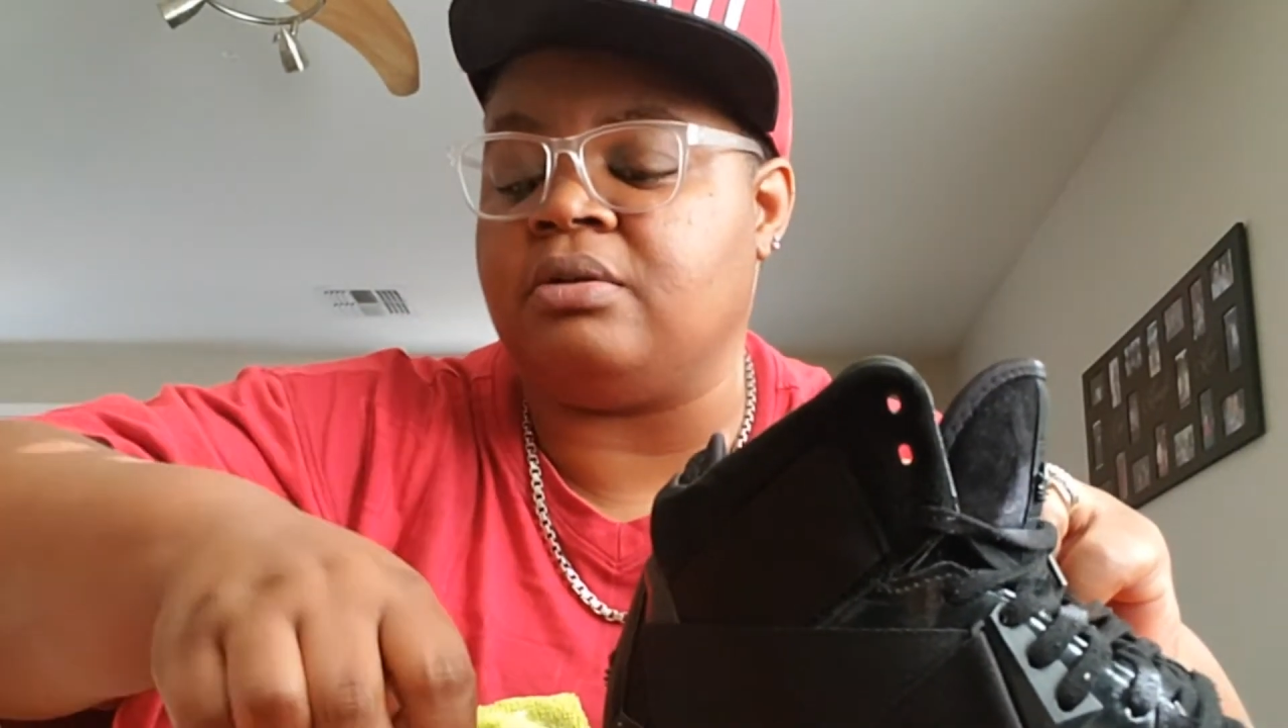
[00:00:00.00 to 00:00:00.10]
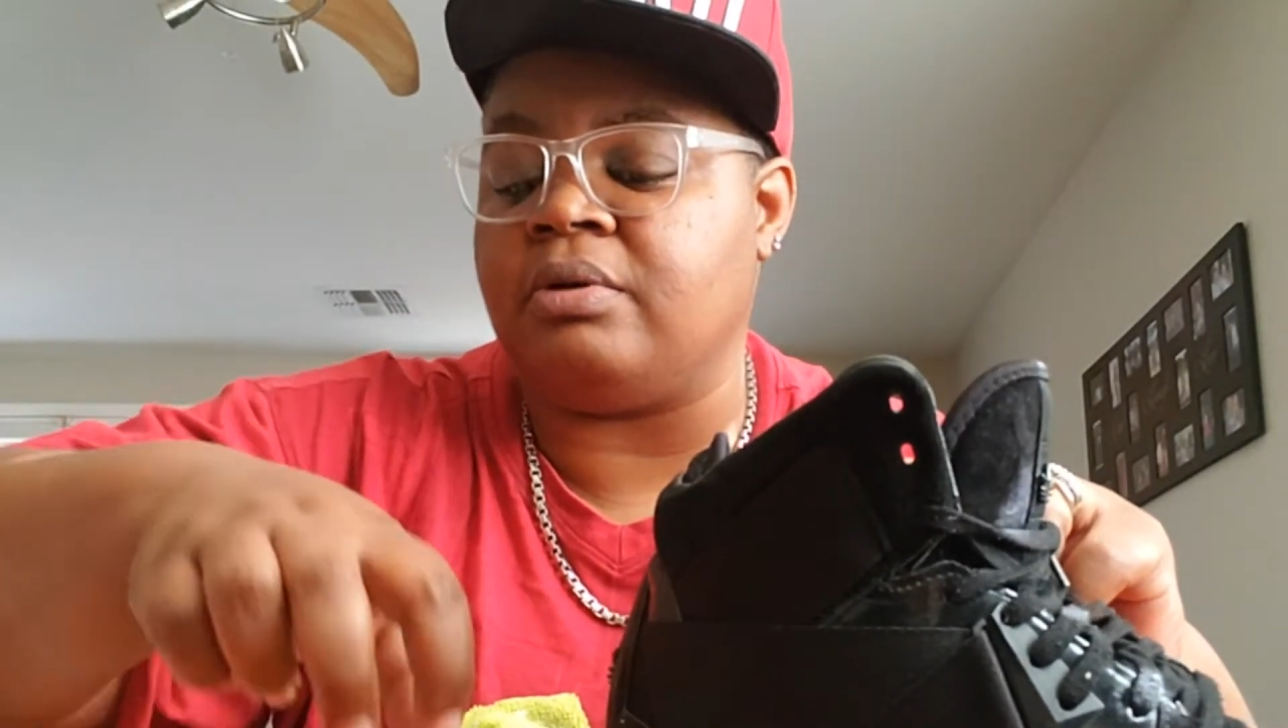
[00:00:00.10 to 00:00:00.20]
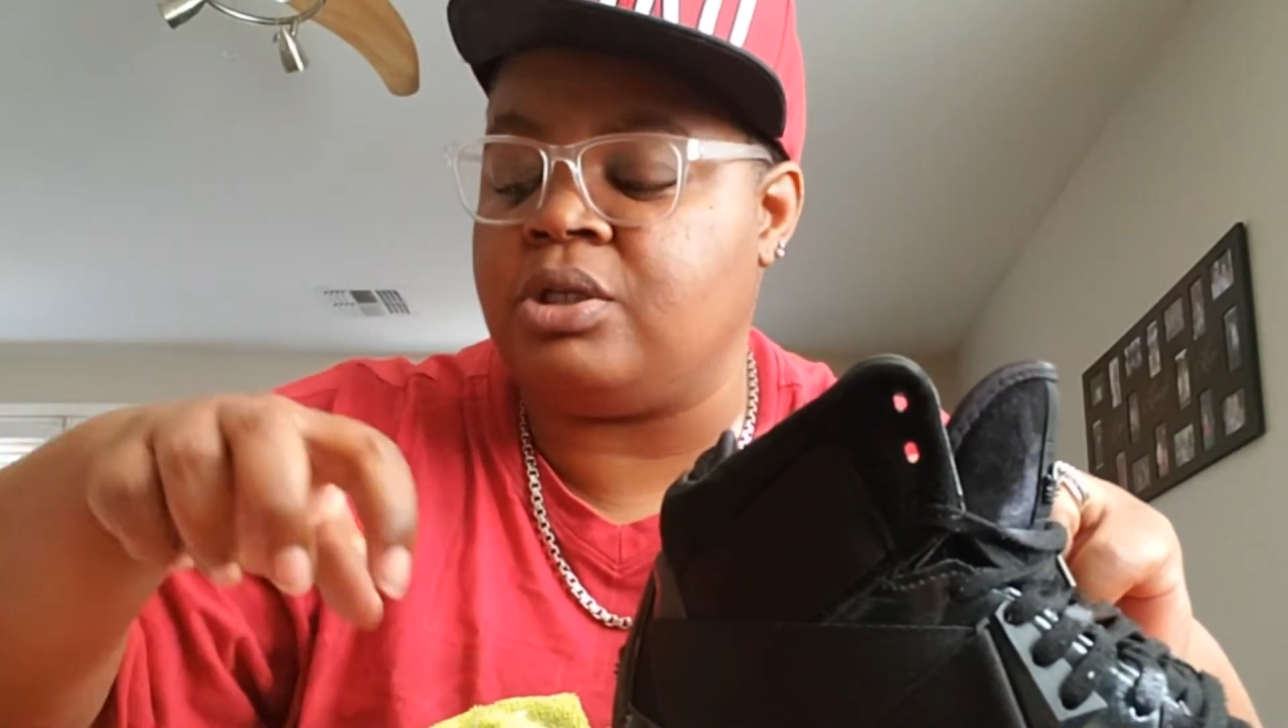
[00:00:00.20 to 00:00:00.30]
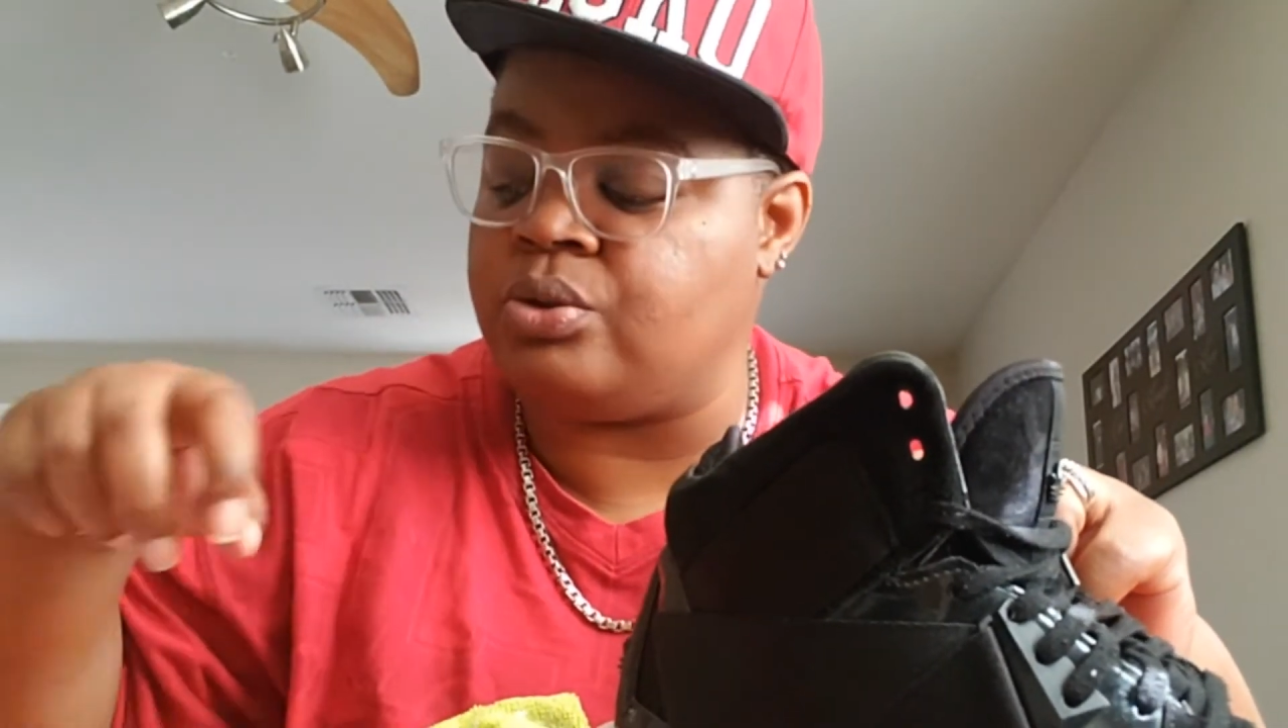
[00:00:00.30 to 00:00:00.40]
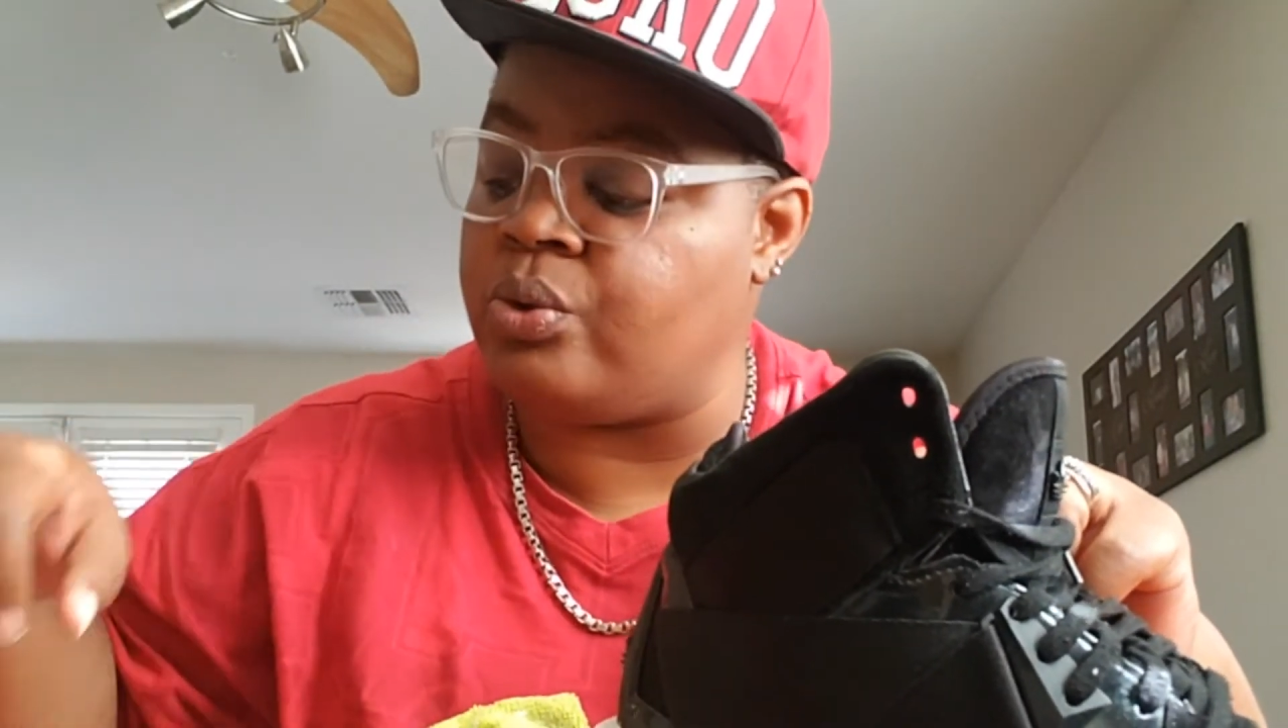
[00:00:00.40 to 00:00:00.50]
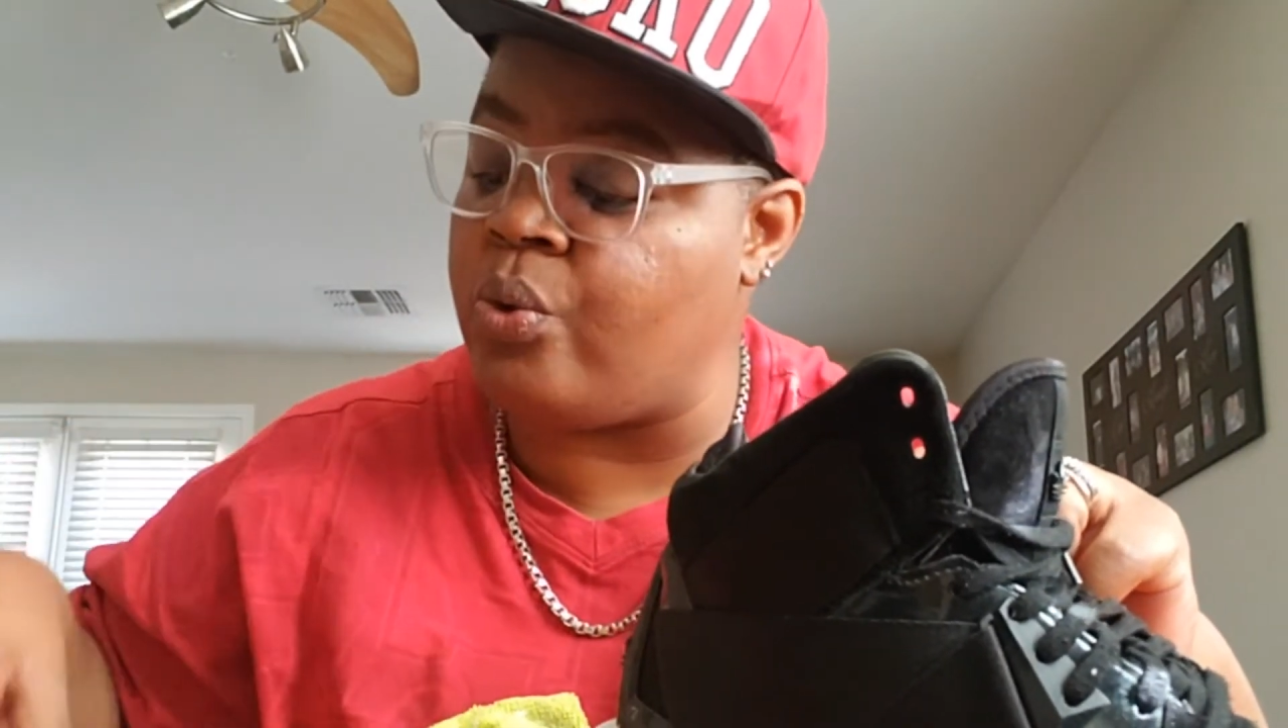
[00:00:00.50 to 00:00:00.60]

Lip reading: eraser,